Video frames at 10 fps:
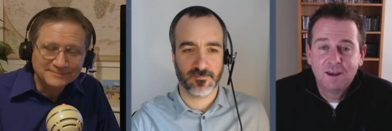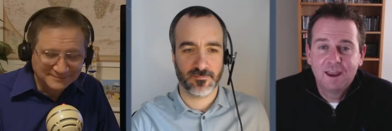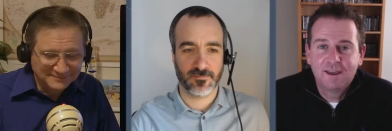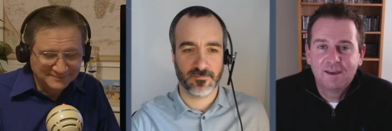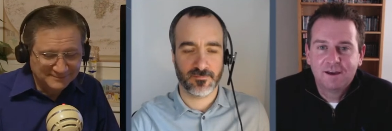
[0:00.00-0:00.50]

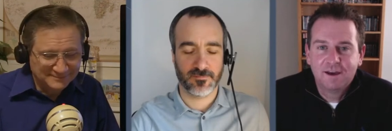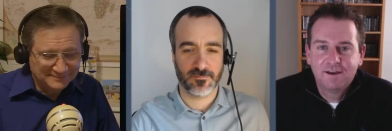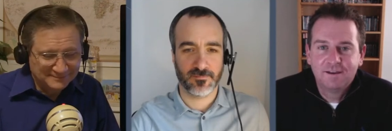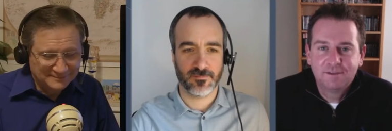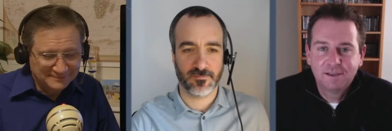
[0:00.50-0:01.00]
Speaker 1: morning, Nick.
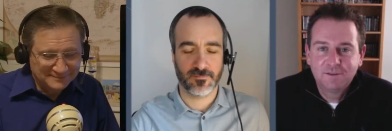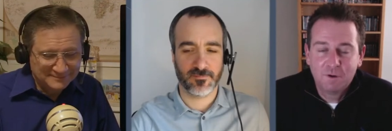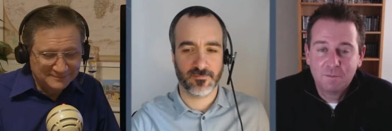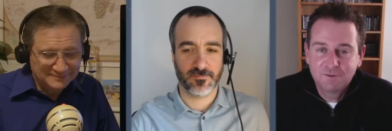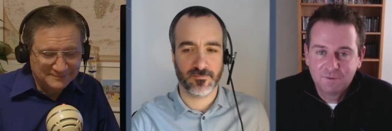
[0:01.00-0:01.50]

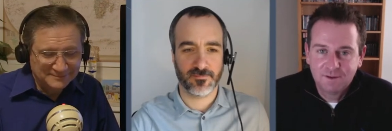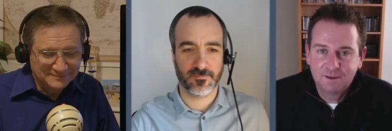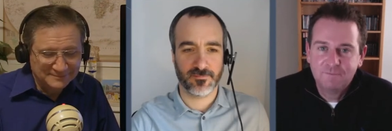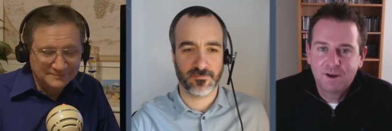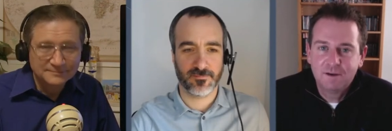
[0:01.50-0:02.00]
Thanks very much
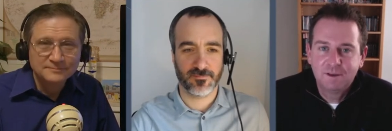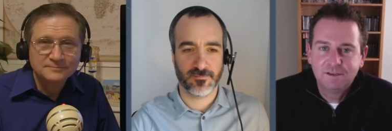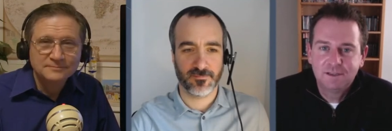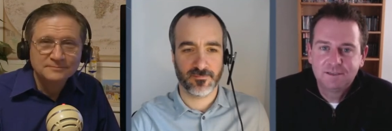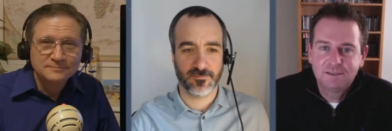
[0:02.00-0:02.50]
for
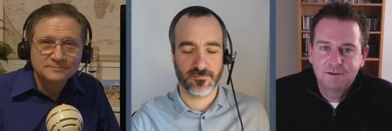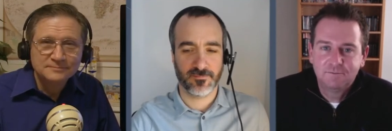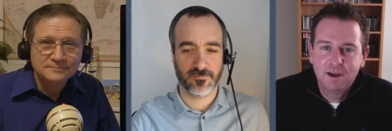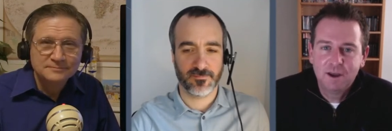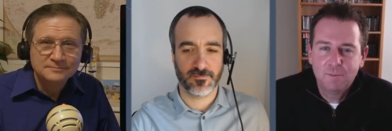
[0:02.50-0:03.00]
inviting me to this
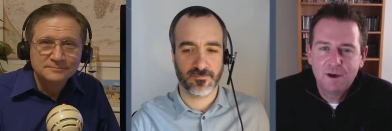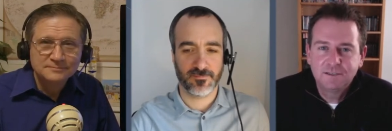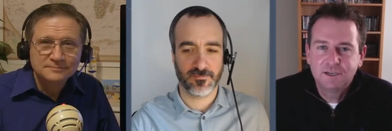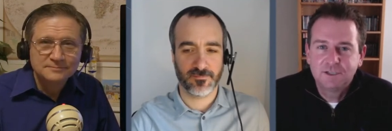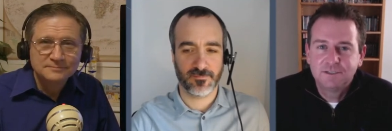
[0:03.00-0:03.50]
Radio
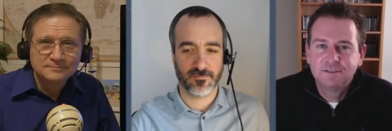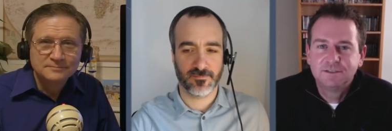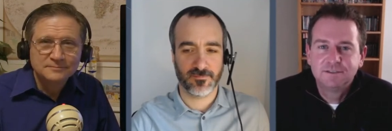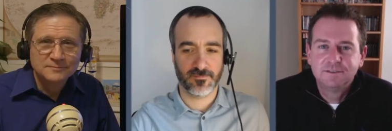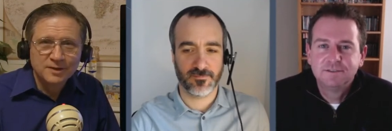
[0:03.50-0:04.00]
PI
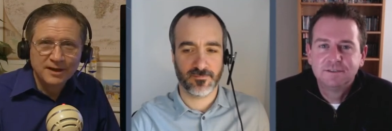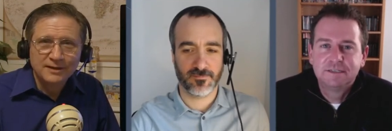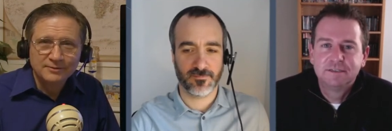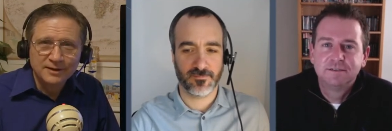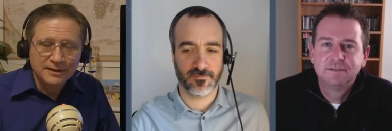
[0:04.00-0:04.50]
session.
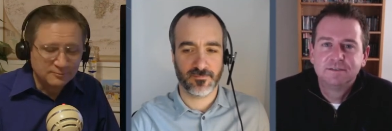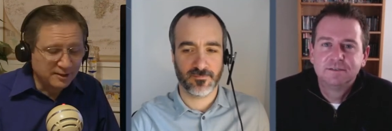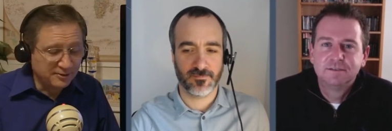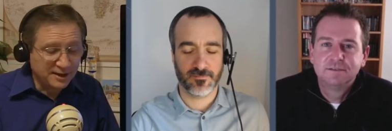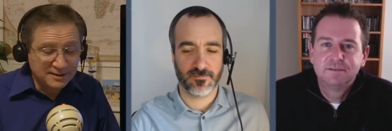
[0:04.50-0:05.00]
Speaker 2: Great.
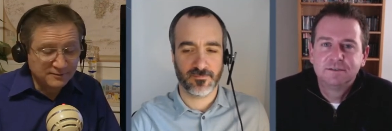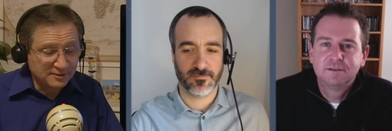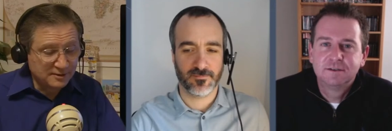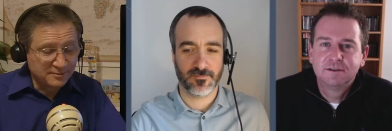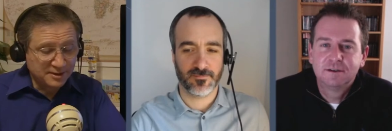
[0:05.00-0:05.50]
Well, thanks for
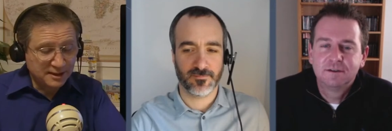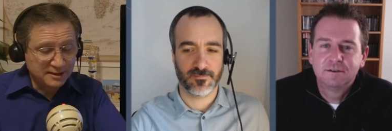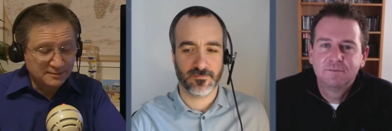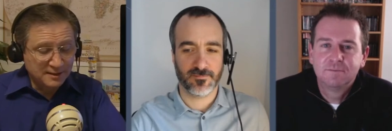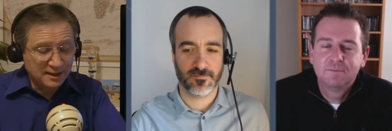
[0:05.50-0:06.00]
coming.
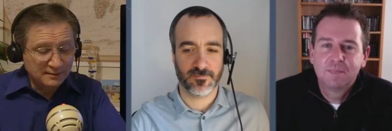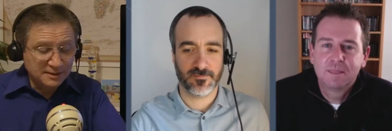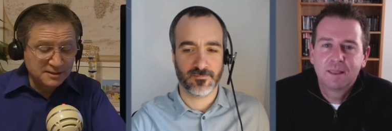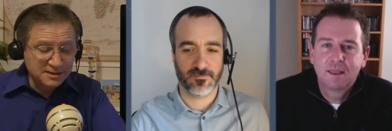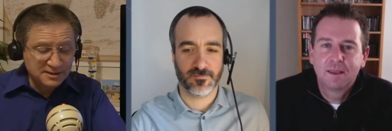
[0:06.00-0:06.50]
And
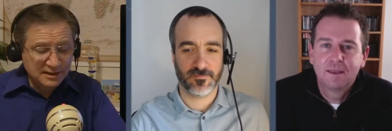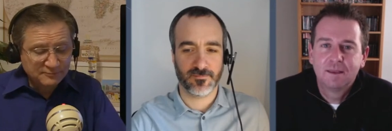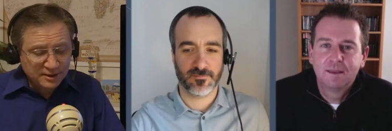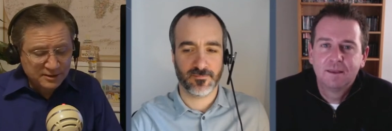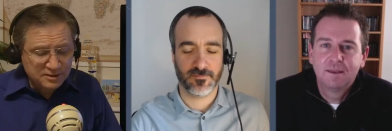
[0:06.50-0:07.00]
let's just get
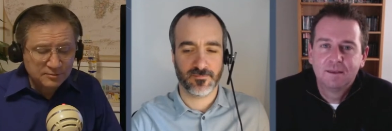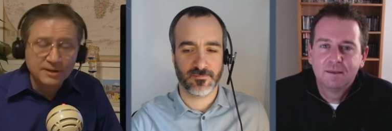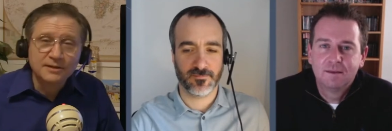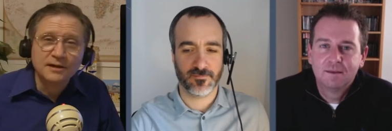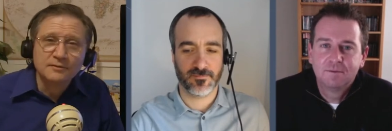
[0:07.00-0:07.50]
right into
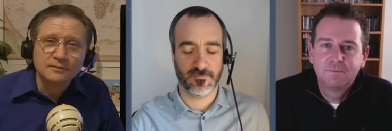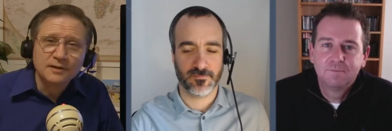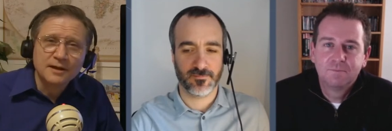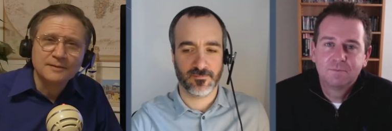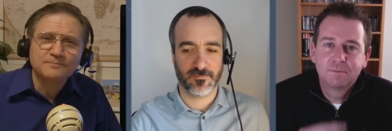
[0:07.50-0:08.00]
it.
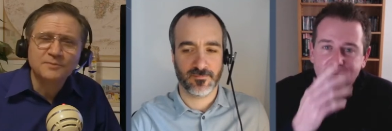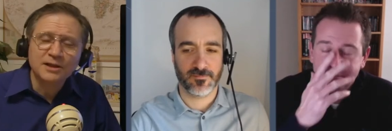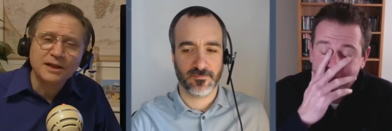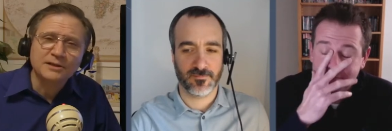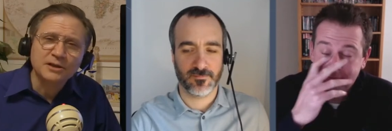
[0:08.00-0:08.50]

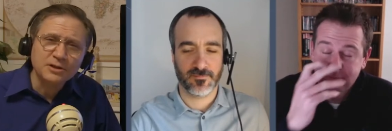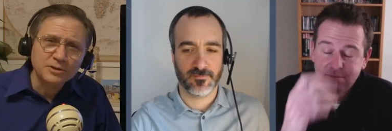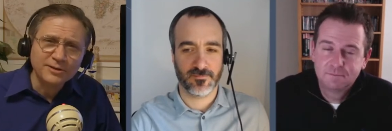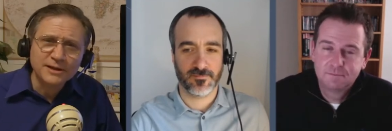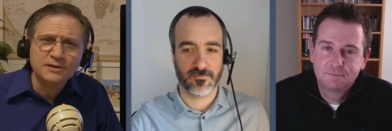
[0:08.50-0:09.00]
Glenn, can you go
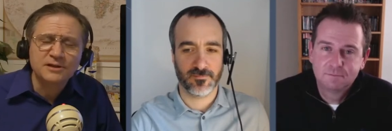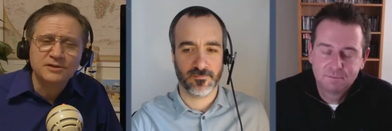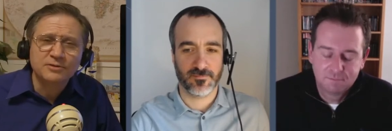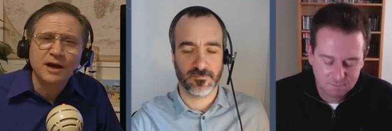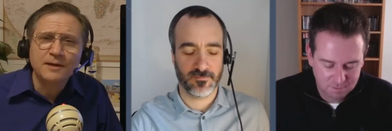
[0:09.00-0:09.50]
ahead and
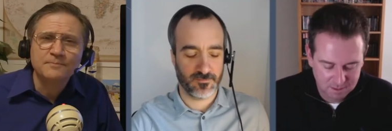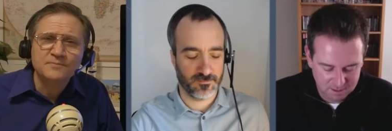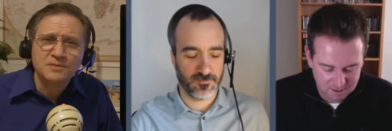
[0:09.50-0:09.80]
describe